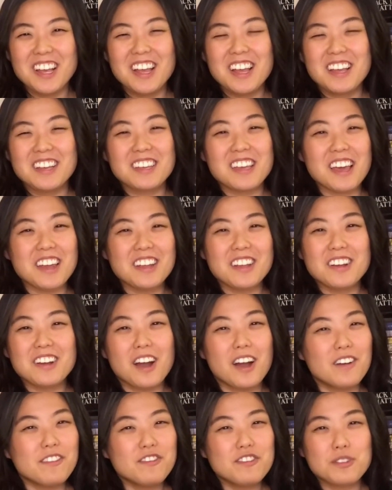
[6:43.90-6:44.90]
getting
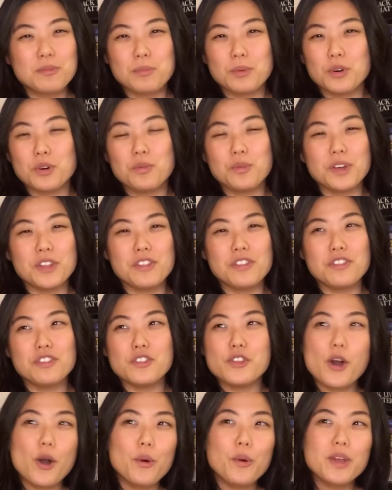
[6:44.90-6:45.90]
comfortable with
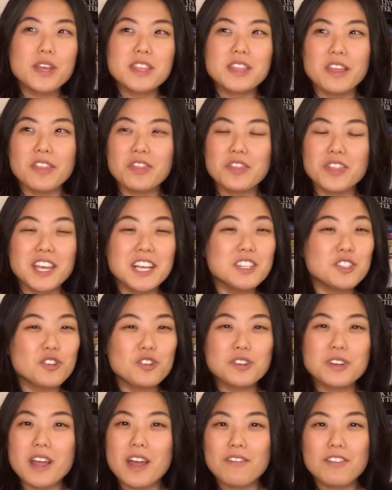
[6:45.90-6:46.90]
knowing that things are
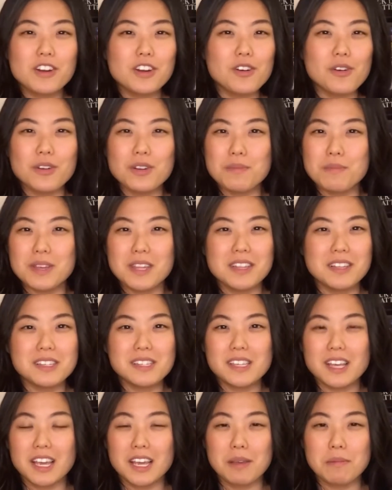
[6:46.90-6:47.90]
never going to be the
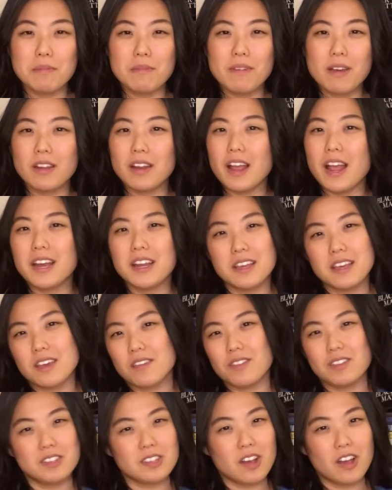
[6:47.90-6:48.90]
same at any
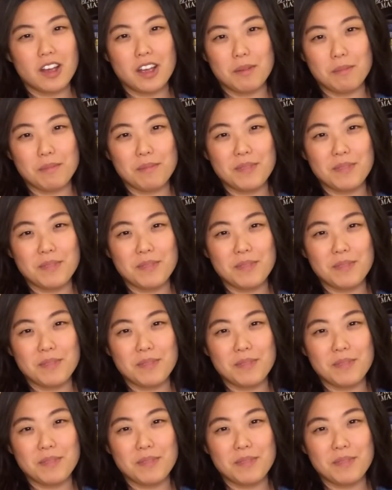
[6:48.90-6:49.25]
given time.